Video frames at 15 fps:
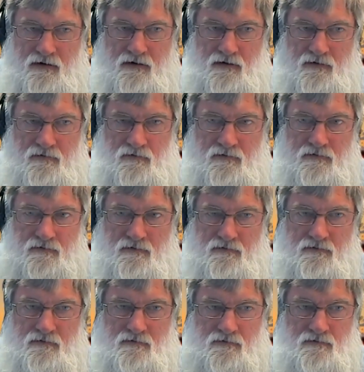
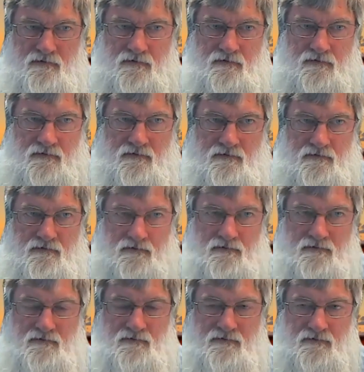
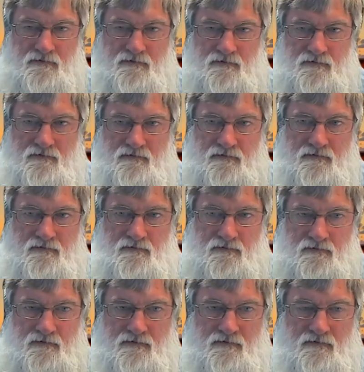
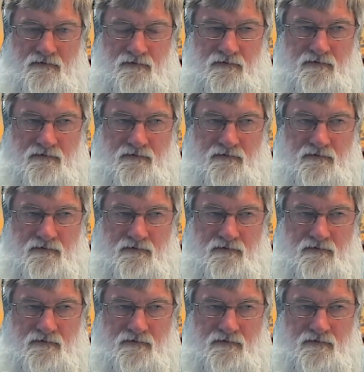(no one is talking)